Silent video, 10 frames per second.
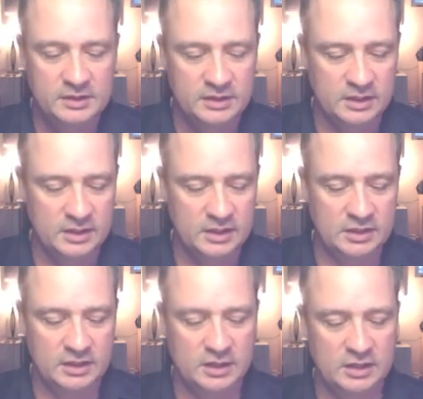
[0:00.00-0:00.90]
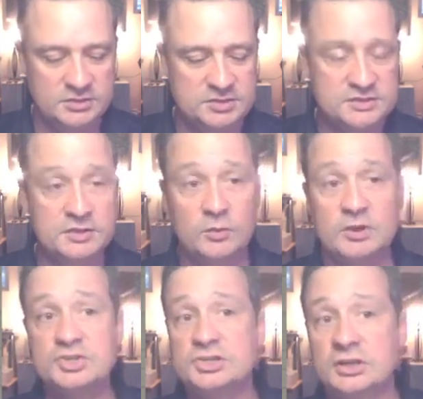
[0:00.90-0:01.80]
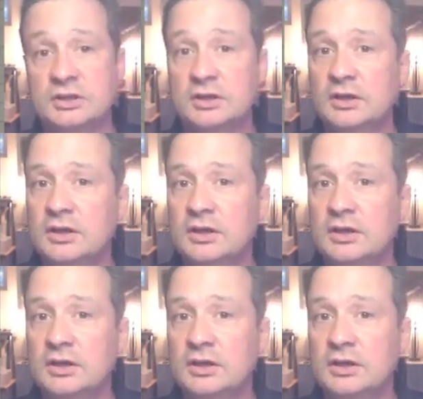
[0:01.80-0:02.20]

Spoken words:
and I just did one sheet.